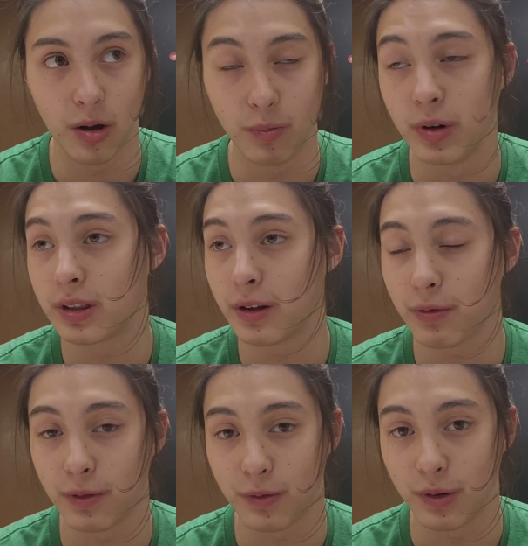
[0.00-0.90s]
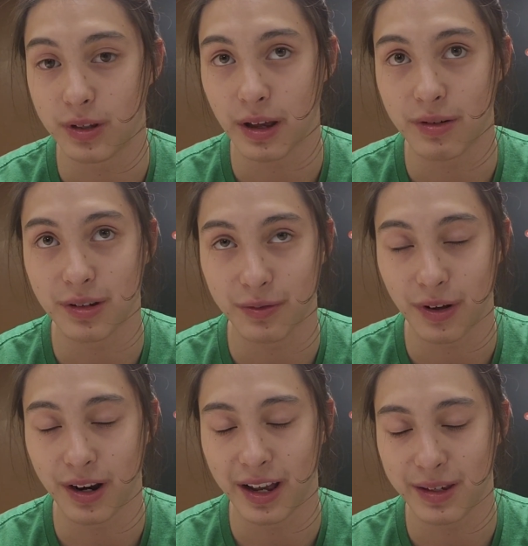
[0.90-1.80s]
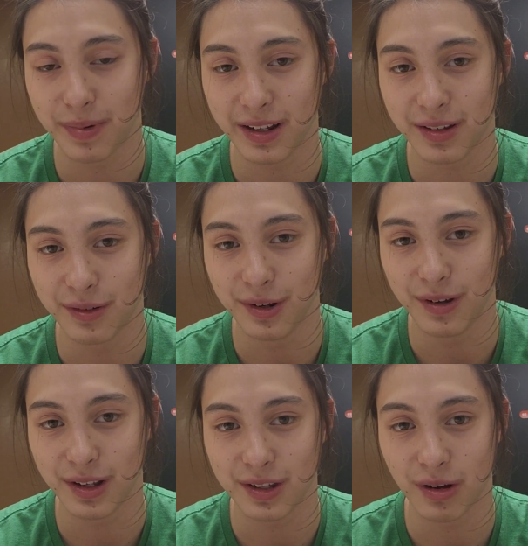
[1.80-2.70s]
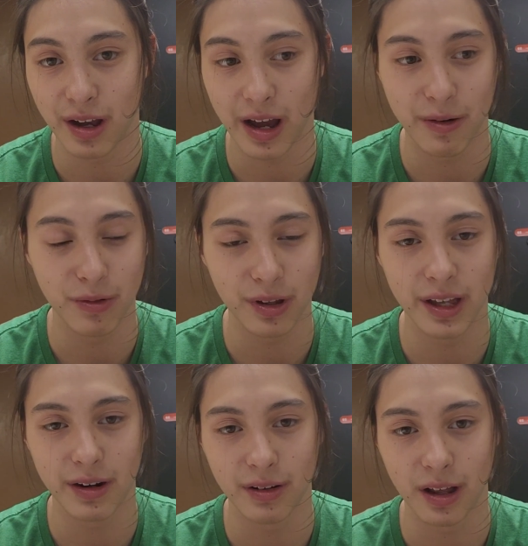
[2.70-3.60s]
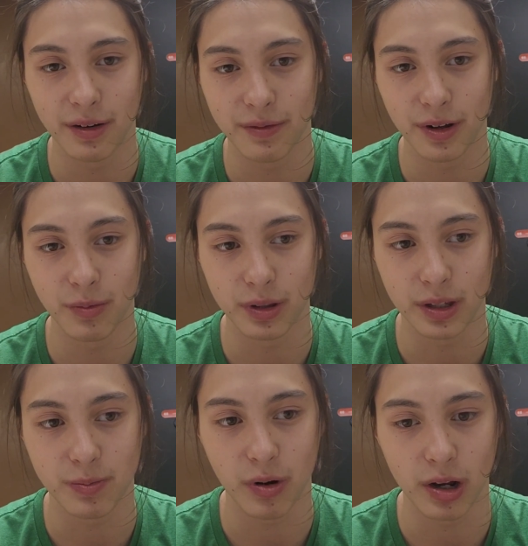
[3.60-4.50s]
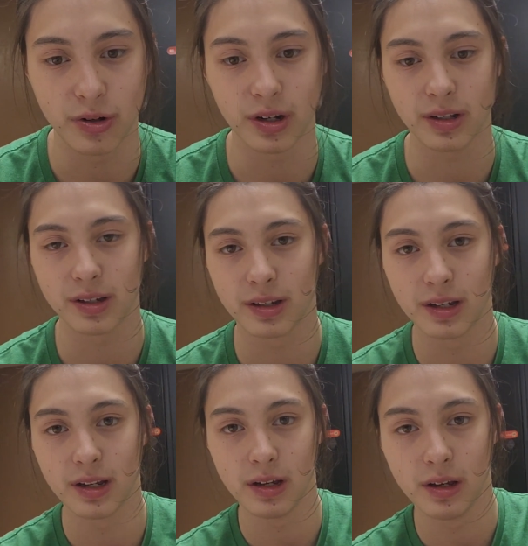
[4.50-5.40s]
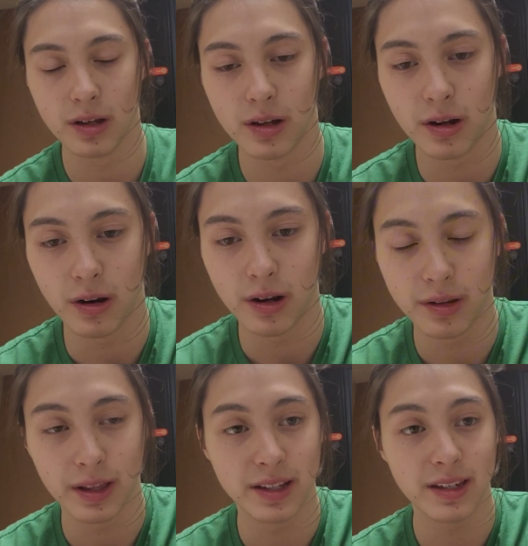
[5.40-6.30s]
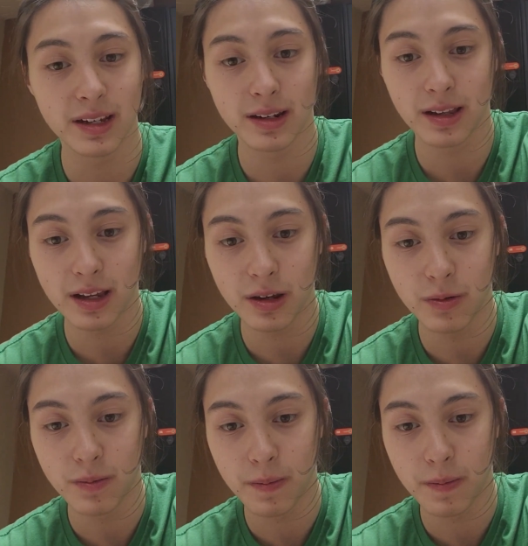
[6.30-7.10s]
with different fruits. That was the fun aspect of doing it, so I really had a lot of fun with this project. Alright, that's it. Thank you.